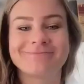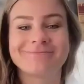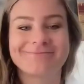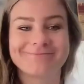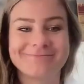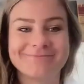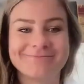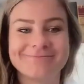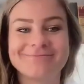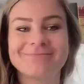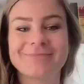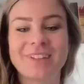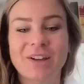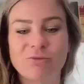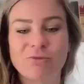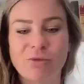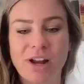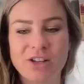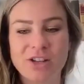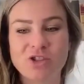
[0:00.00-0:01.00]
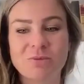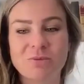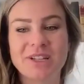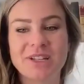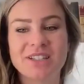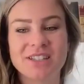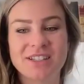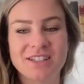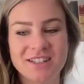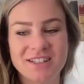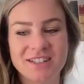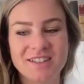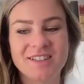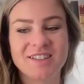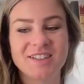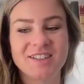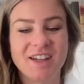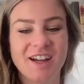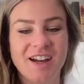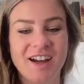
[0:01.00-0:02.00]
that didn't mm-hmm. even
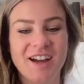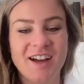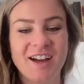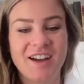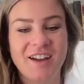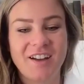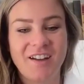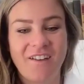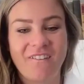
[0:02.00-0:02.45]
regimented. Yeah.